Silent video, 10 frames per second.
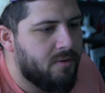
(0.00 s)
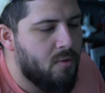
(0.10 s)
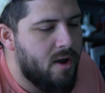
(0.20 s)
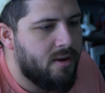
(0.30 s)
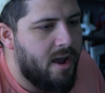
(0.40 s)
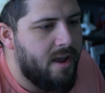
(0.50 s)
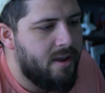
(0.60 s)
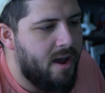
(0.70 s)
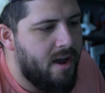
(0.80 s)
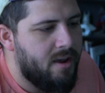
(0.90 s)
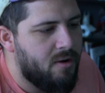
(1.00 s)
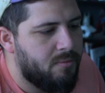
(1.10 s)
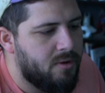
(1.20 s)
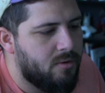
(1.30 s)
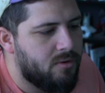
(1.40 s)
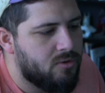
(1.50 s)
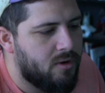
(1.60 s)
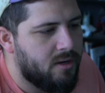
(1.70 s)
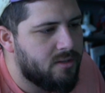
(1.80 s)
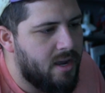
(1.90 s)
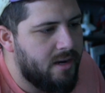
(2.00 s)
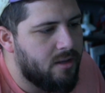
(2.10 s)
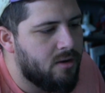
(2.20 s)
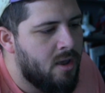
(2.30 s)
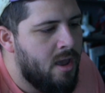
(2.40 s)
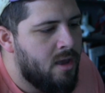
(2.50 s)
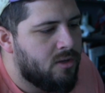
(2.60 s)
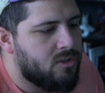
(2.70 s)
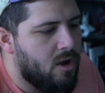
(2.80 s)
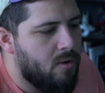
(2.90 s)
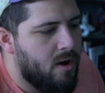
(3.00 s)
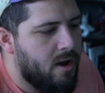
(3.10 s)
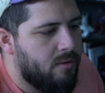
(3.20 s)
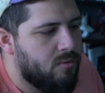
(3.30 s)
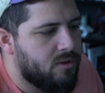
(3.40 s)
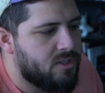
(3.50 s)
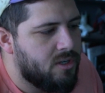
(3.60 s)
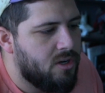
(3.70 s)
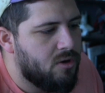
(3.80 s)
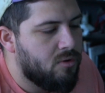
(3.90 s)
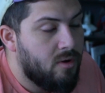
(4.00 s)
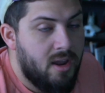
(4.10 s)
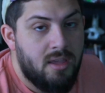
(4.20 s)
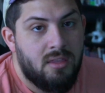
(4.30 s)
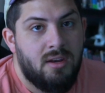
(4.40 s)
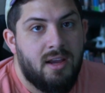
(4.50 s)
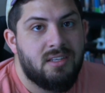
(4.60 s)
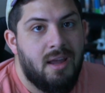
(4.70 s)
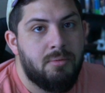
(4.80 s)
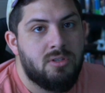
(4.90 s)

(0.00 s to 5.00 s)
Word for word: everyone. I hope you enjoyed it because I did. So we'll see you in the next